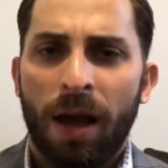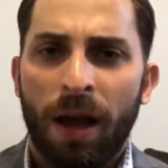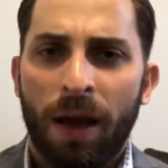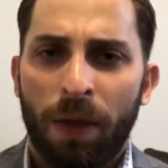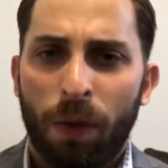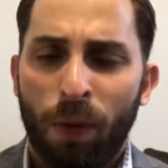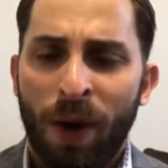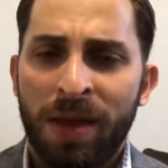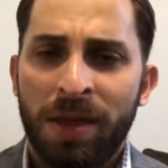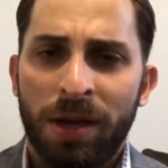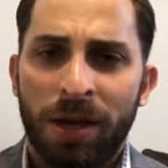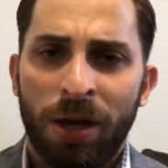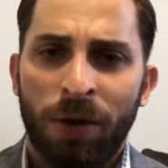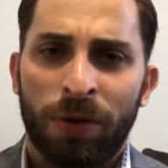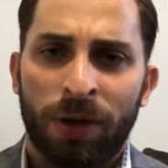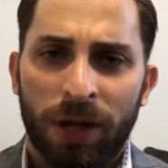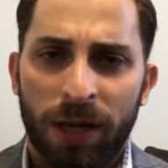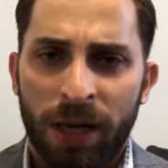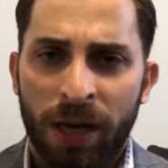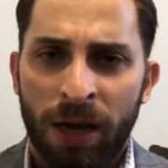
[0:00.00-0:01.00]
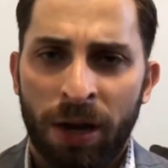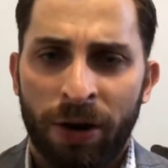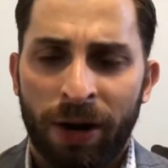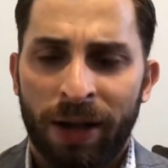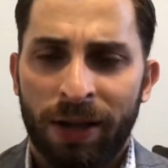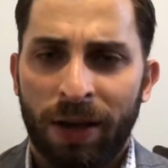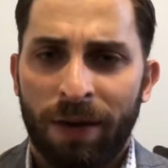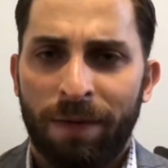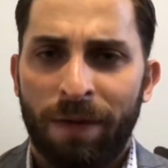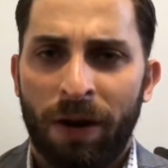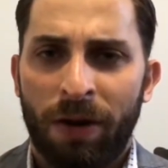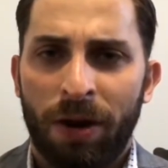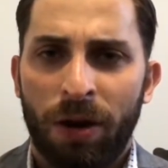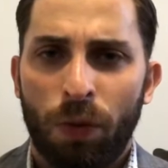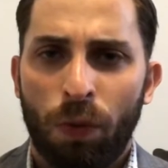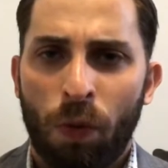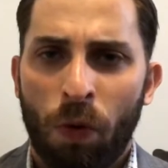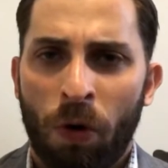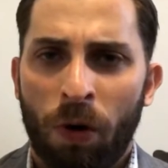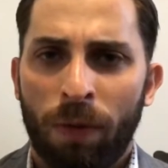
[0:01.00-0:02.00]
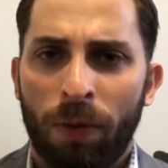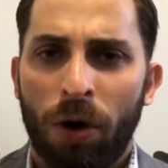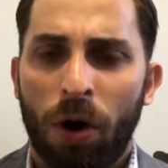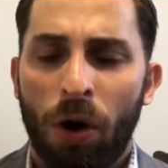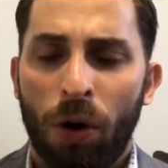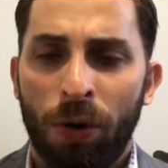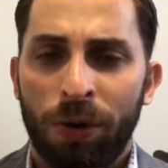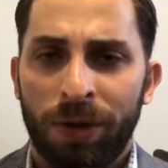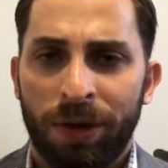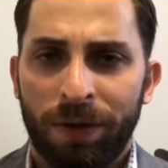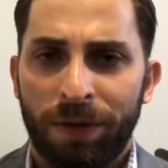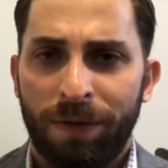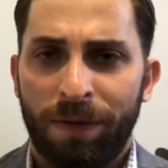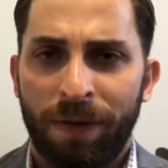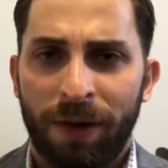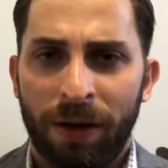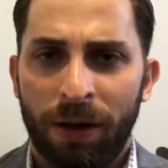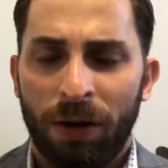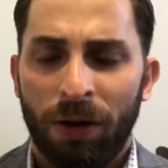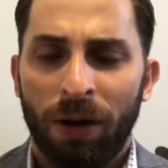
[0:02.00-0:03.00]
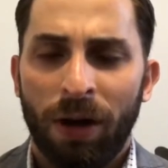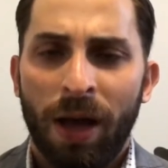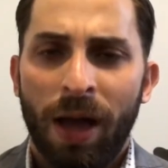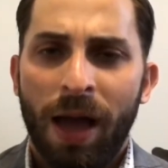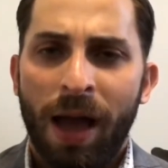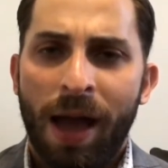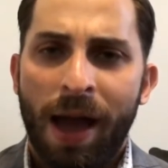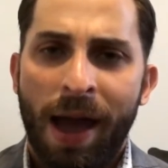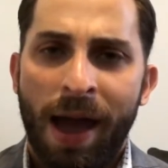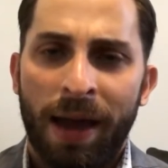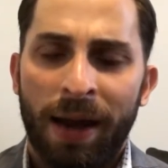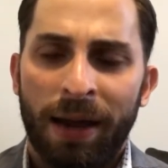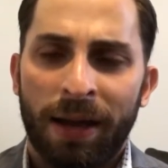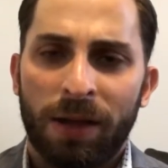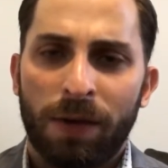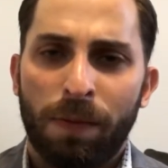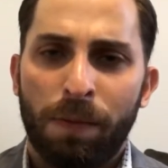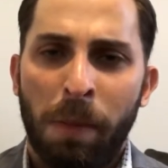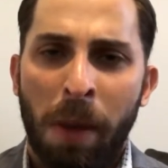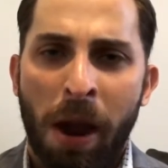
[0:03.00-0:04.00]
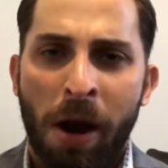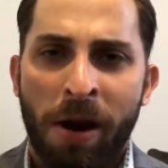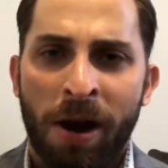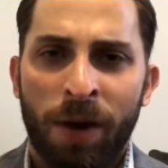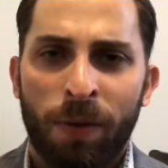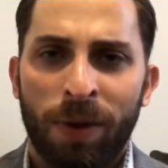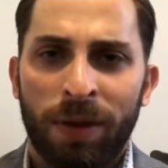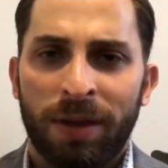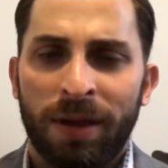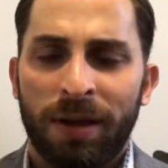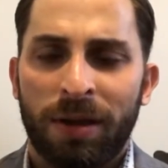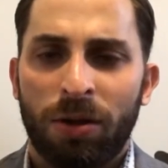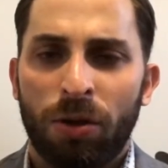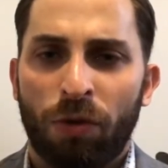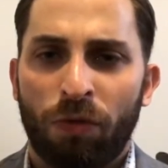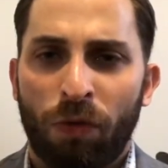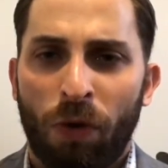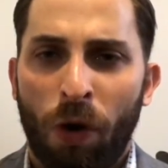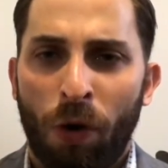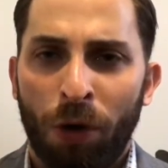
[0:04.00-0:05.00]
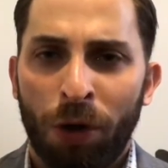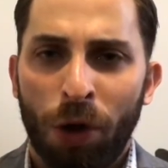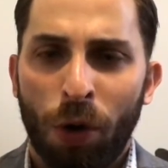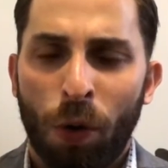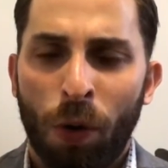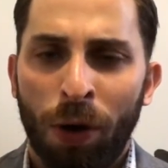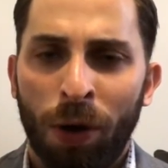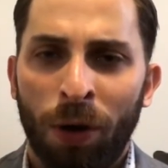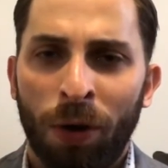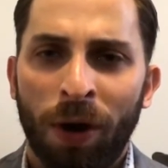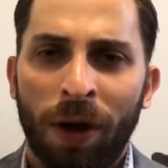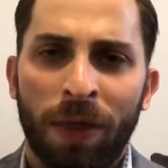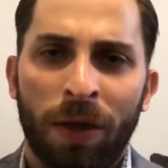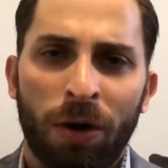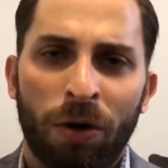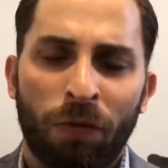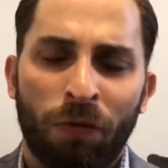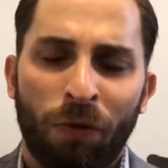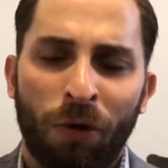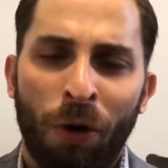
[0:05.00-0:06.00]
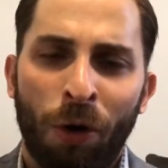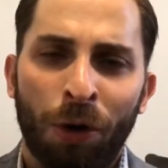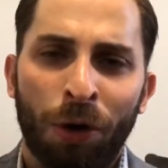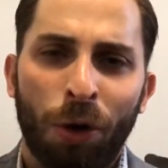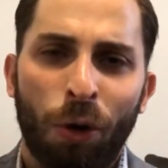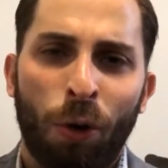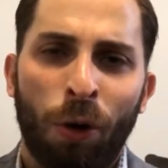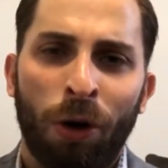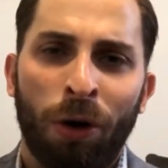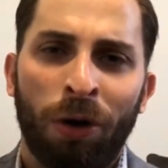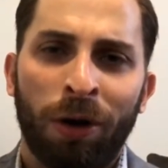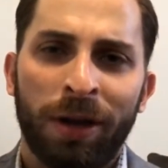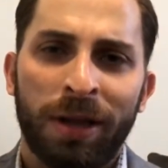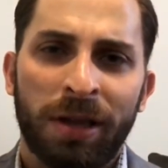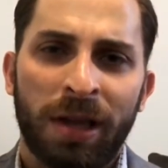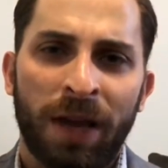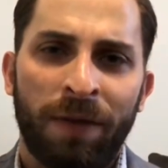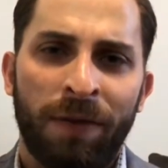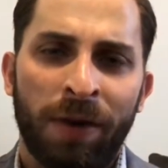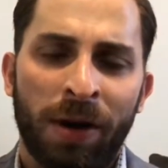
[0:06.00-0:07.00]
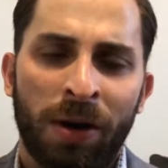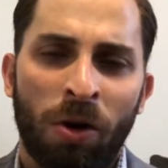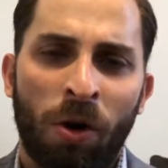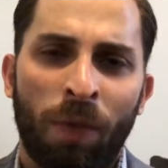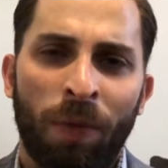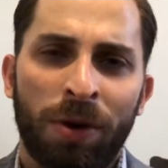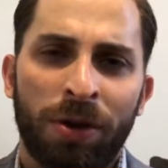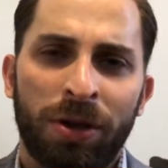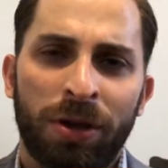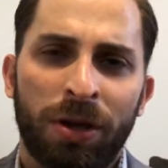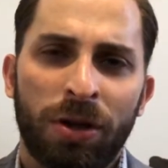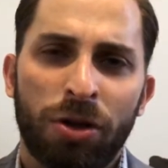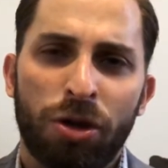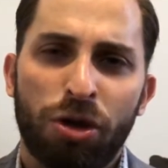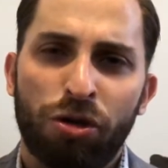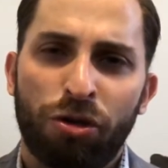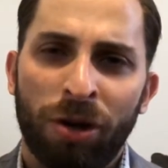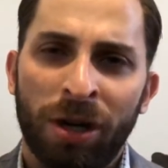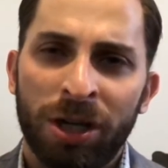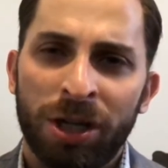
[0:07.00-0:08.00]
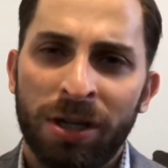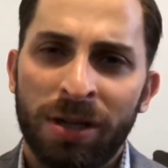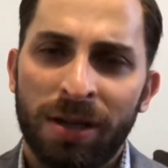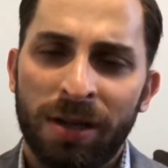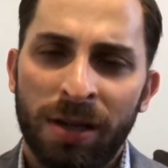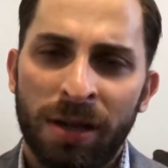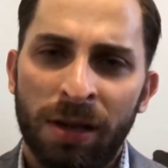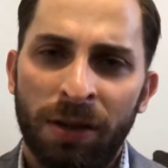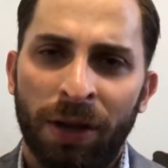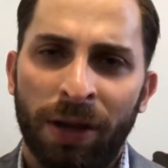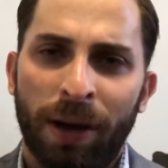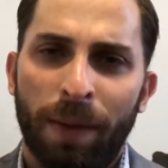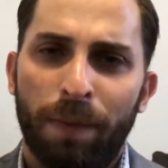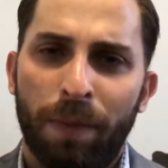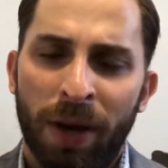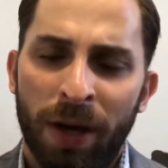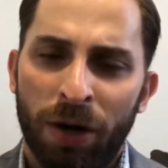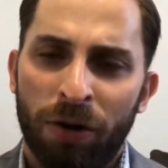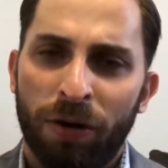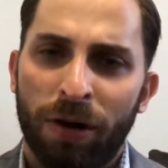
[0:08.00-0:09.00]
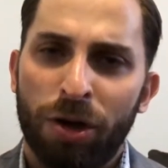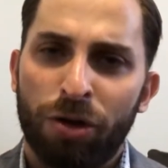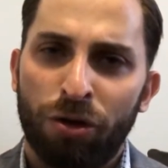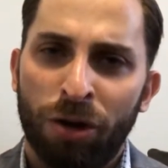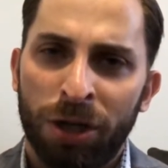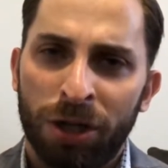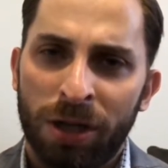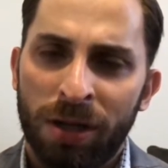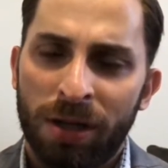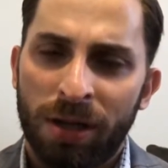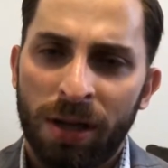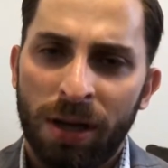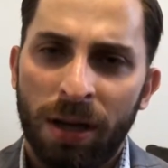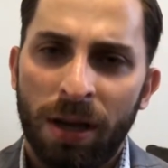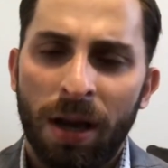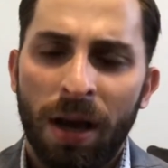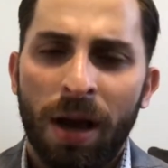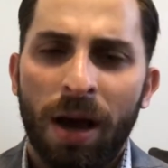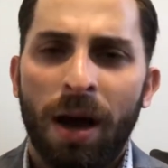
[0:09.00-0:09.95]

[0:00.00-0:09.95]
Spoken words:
The way they use it here is a very warm, cozy feel. And it's married with this neroli oil. And the neroli oil is giving it almost an astringency, like a bitter astringency.